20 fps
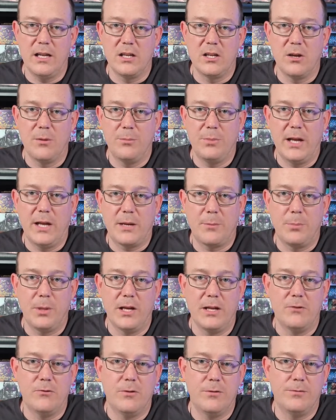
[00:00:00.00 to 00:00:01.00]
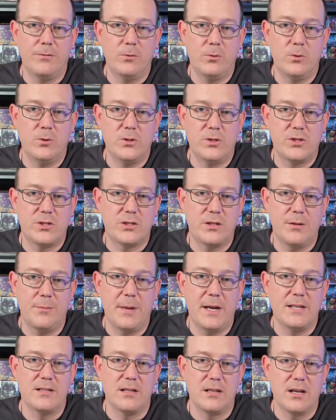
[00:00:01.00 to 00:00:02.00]
You got Blackblade Reforged,
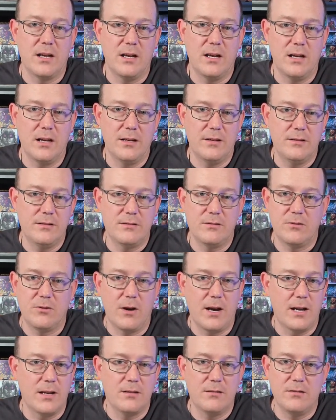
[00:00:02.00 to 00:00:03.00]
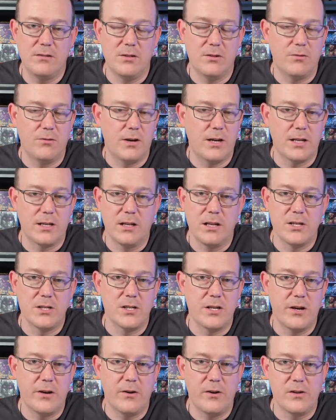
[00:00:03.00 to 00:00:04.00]
amazing card. Great, you're running
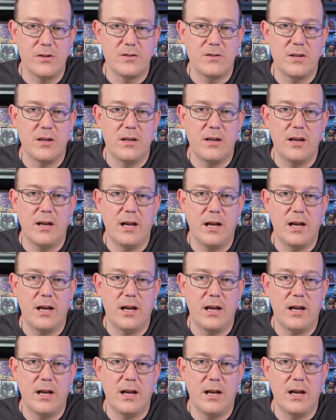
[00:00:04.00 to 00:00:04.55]
legendaries.